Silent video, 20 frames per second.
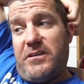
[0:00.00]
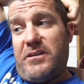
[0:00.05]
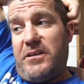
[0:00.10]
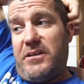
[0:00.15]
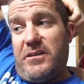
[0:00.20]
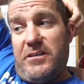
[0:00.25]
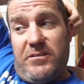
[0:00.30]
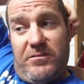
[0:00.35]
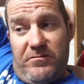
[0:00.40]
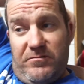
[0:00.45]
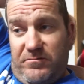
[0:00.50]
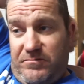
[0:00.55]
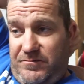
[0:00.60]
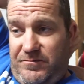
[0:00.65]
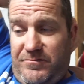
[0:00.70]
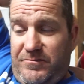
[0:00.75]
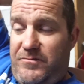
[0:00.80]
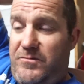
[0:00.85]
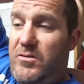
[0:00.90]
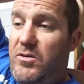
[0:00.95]
did
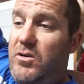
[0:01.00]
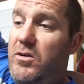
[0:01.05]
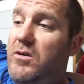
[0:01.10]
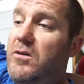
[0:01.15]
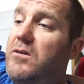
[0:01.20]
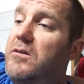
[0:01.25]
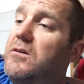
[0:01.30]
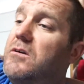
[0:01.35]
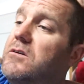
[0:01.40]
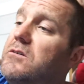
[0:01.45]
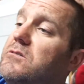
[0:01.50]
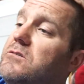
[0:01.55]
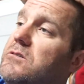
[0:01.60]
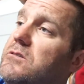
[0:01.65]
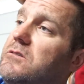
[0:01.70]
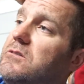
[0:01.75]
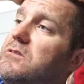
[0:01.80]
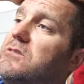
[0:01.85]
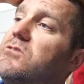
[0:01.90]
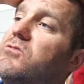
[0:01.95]
to
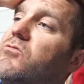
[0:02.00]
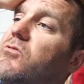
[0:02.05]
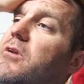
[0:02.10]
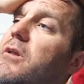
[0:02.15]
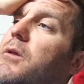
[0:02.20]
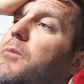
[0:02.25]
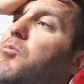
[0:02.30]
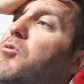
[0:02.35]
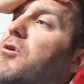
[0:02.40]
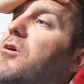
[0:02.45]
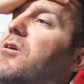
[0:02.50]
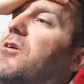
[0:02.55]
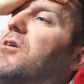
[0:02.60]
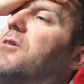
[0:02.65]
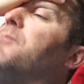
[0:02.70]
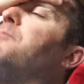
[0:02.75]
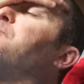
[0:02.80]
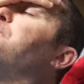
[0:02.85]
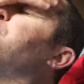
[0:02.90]
this 3D printer